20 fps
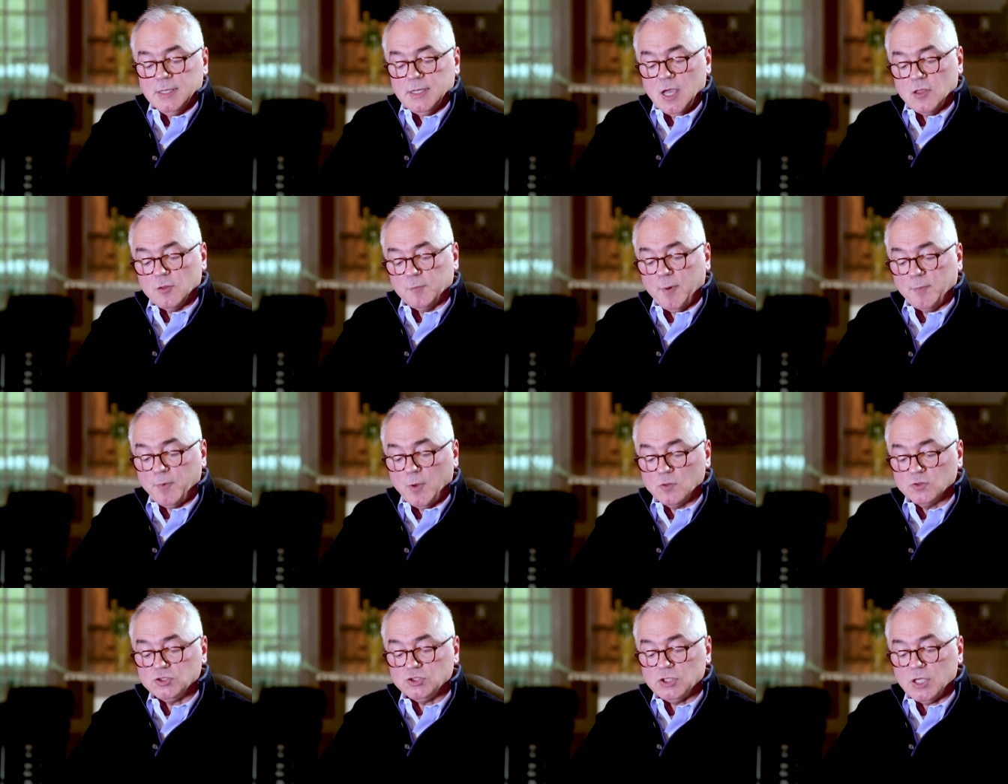Now, the
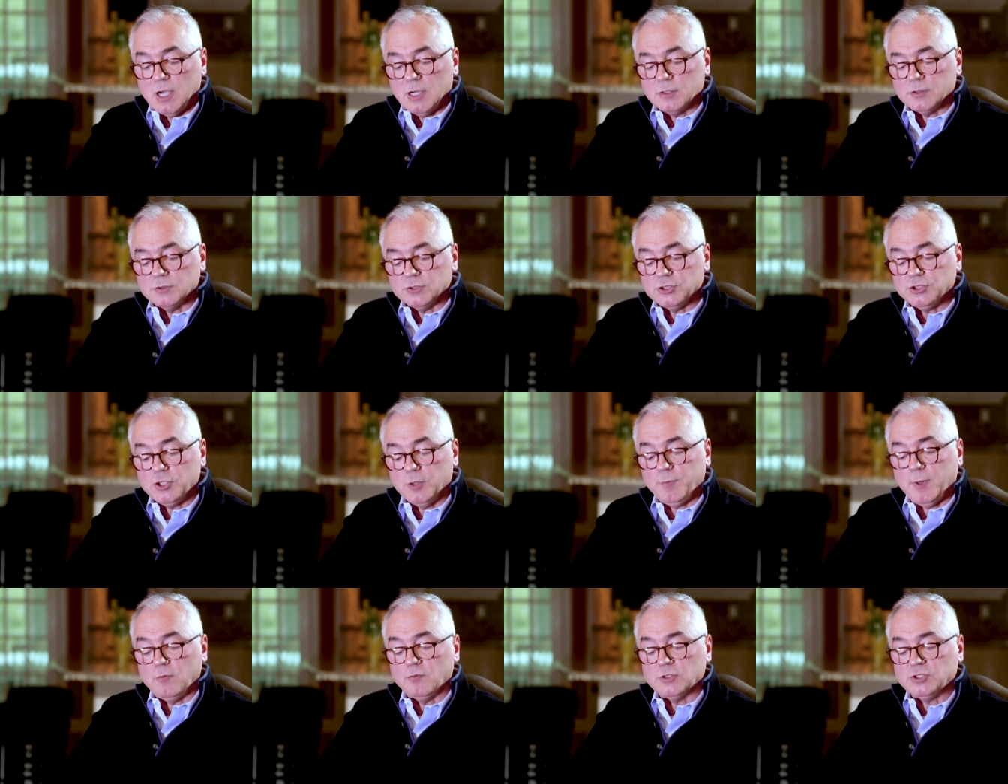proposed charter
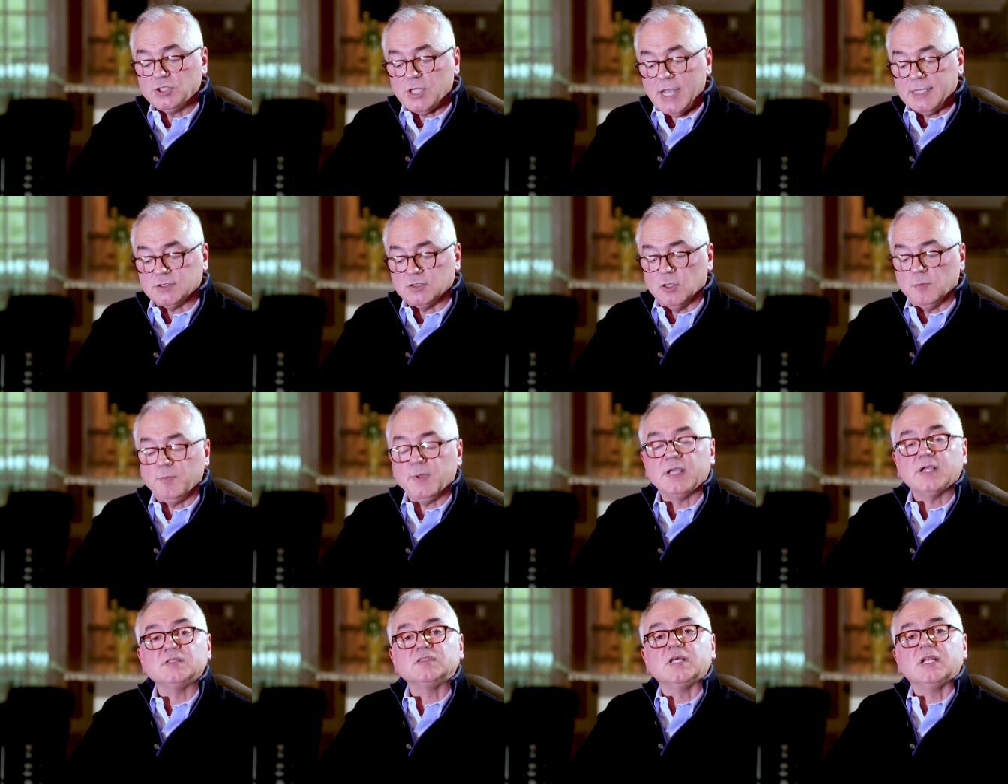should be rejected
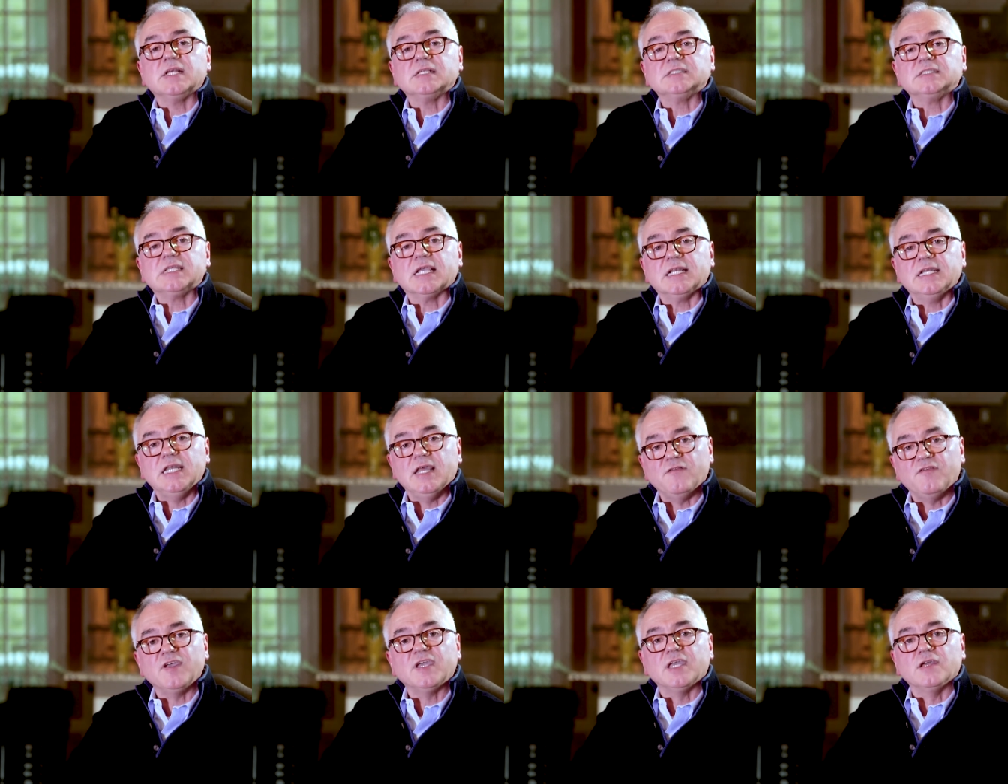because it has
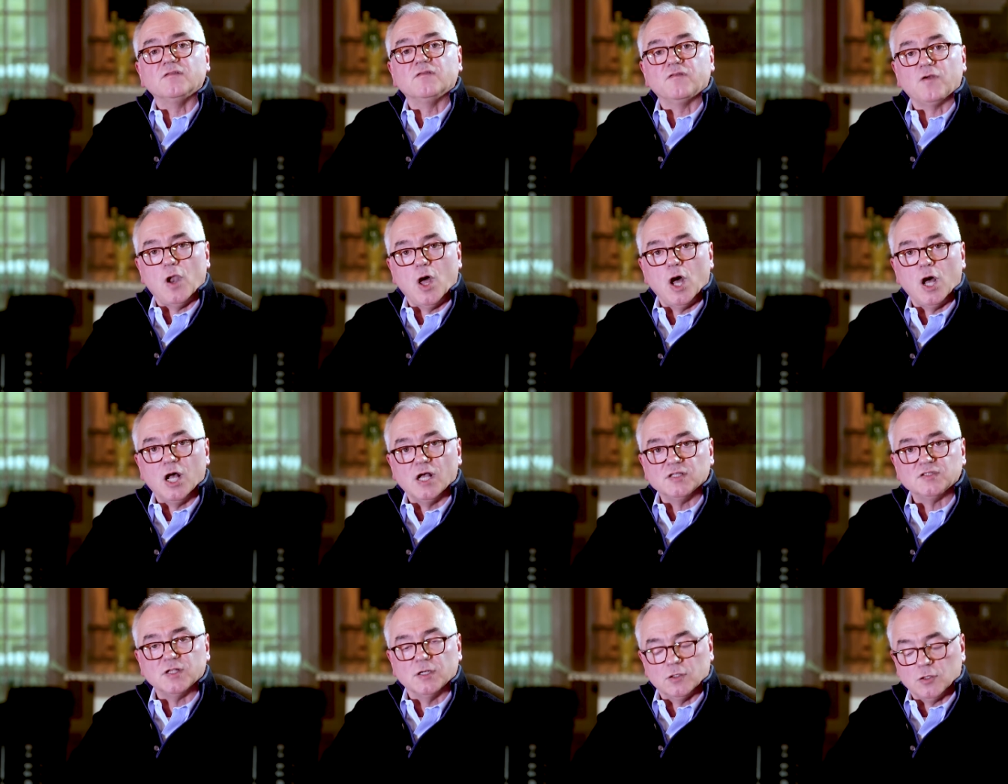significant
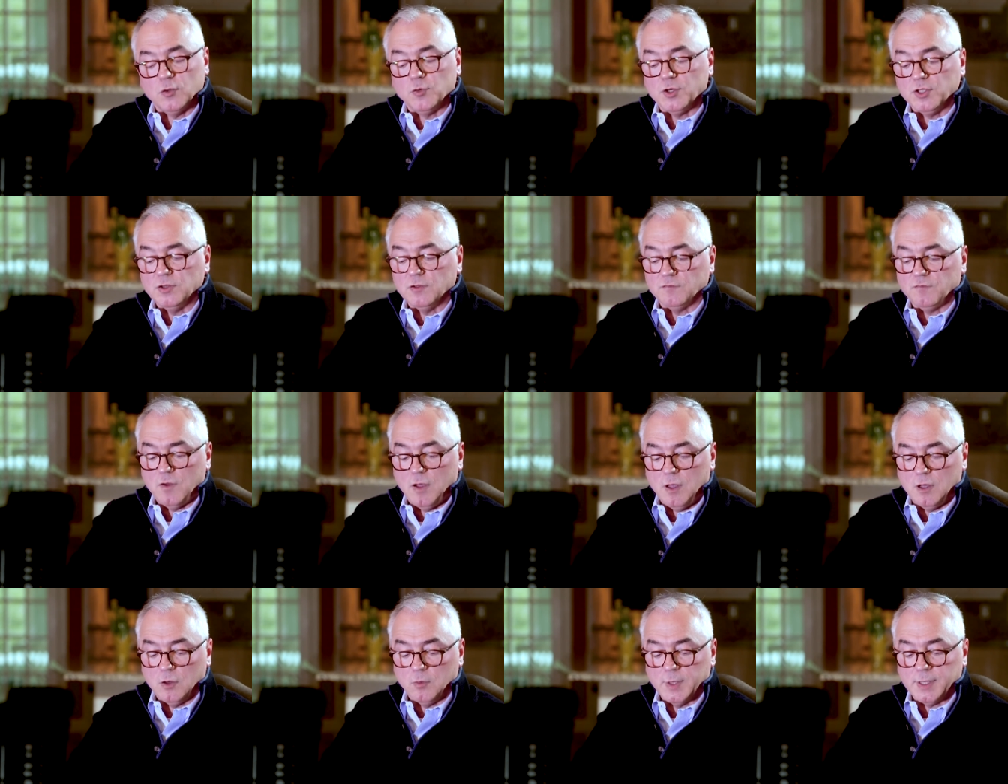flaws, including the
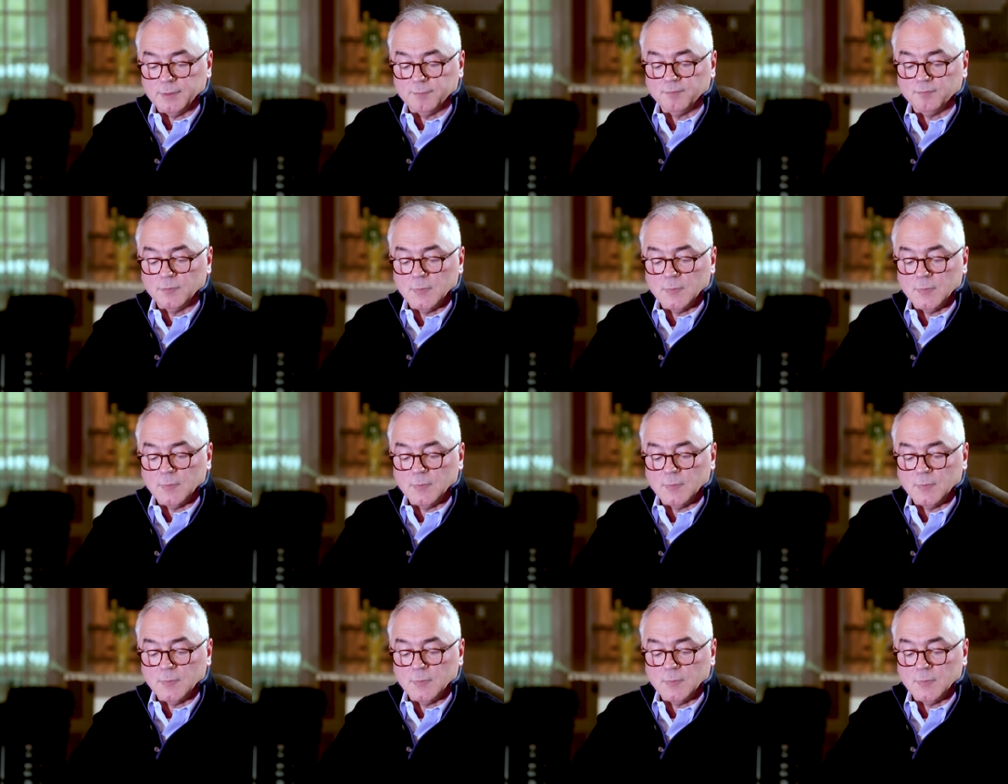following.